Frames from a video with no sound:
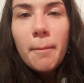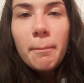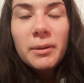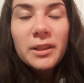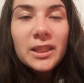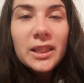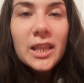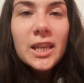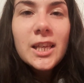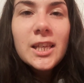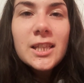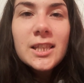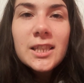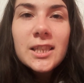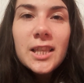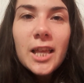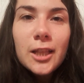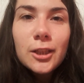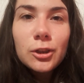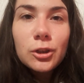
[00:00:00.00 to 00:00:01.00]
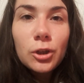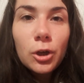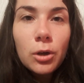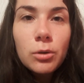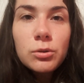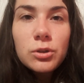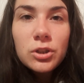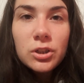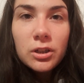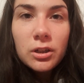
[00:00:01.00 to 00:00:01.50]
But thing is that
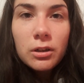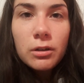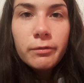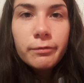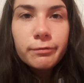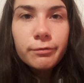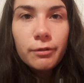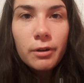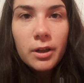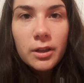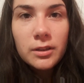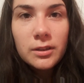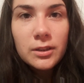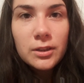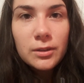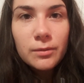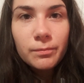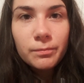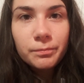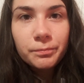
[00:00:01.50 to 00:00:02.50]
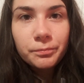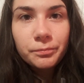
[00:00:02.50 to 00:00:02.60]
those girlfriends